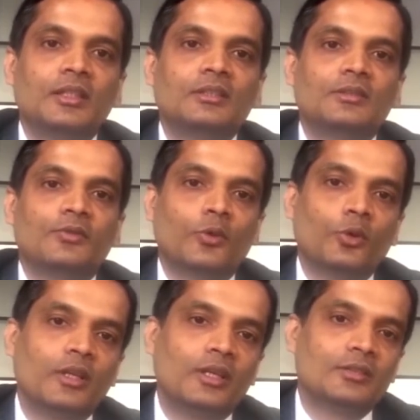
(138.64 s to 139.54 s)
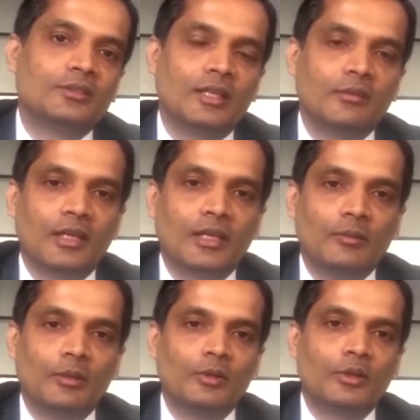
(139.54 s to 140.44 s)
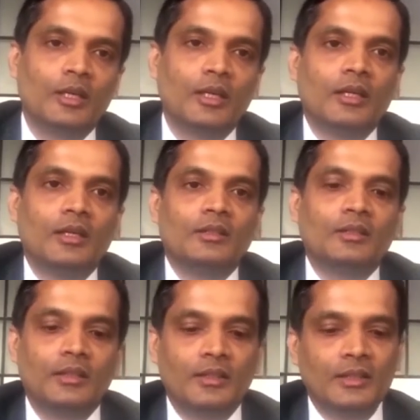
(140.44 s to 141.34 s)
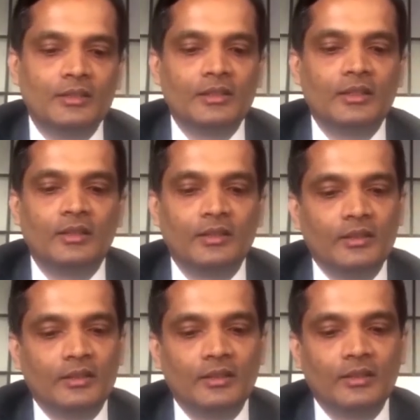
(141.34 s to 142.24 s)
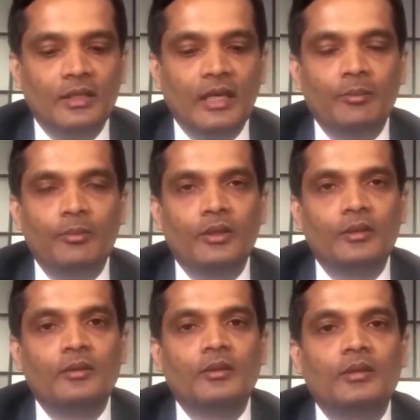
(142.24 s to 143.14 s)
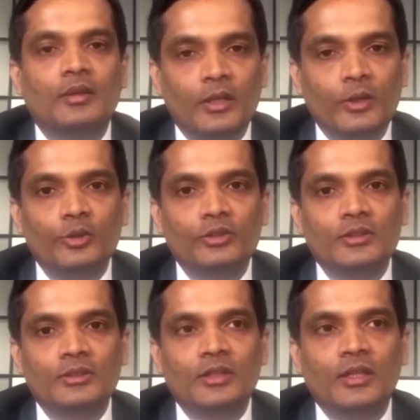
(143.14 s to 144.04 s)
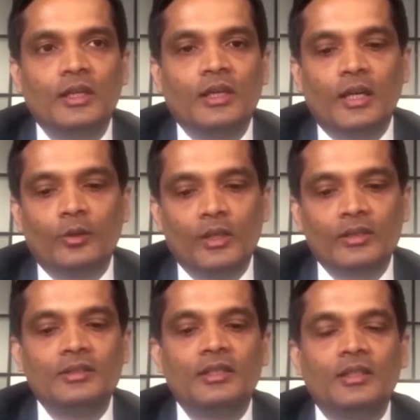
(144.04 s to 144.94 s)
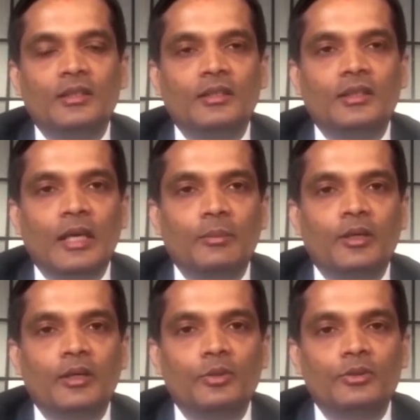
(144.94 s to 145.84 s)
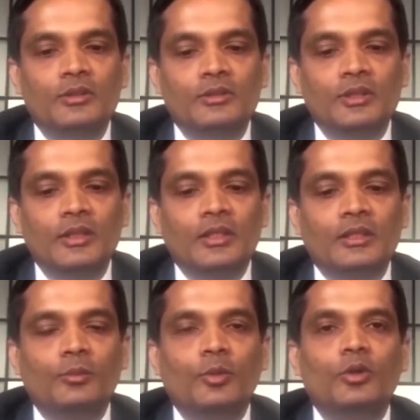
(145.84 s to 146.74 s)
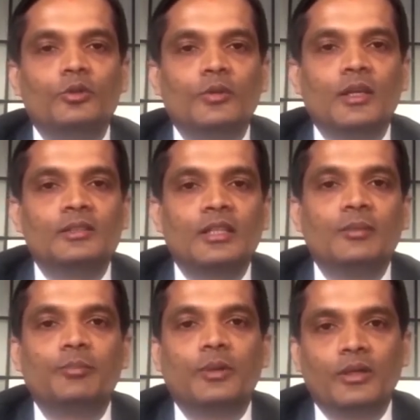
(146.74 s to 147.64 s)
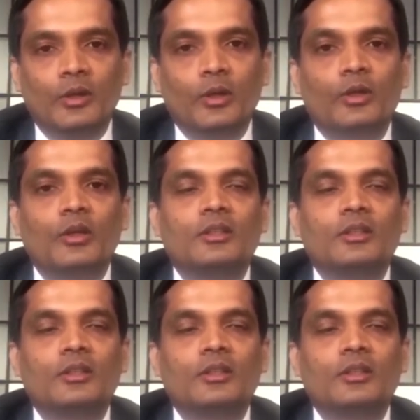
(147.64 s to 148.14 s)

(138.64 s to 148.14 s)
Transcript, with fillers: see abhishek uh, it's a good question but it's more of a theoretical question degenerative disc disease if you ask me is not a disease per se it is a